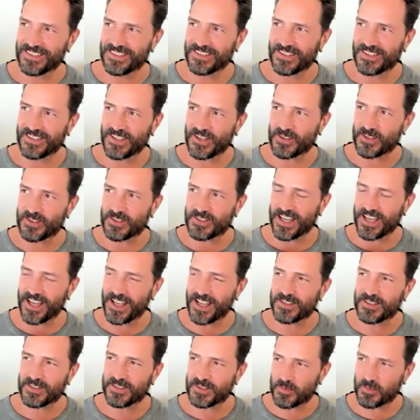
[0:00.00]
there
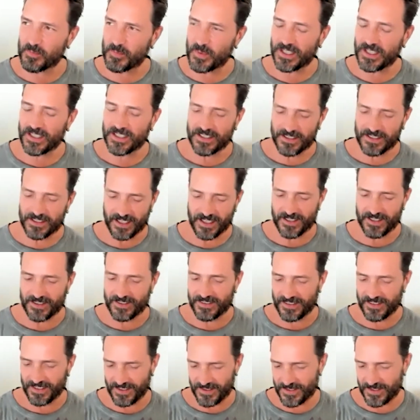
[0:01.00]
tends to be,
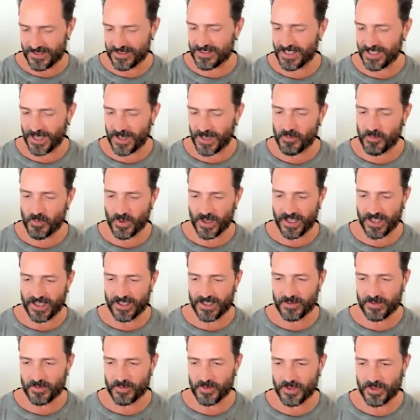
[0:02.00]
and in the same
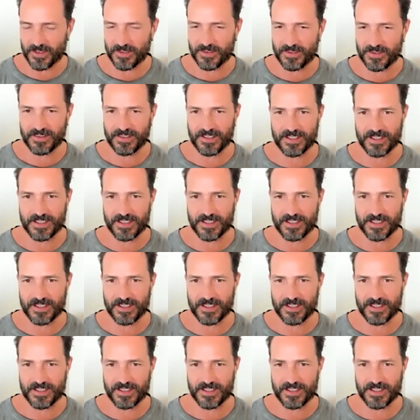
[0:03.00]
way with